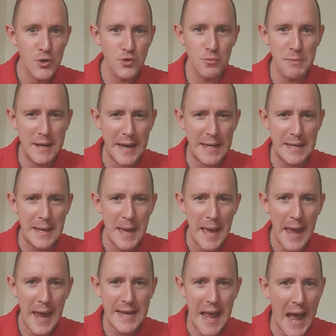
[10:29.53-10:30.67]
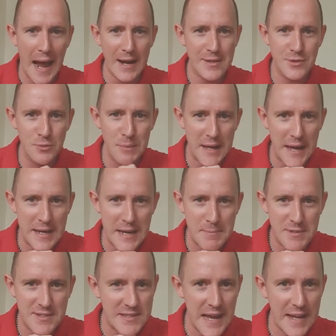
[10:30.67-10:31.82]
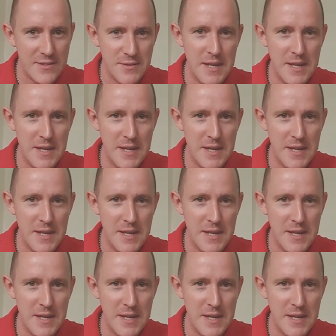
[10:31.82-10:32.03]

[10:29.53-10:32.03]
Don't make any don't make any mistakes,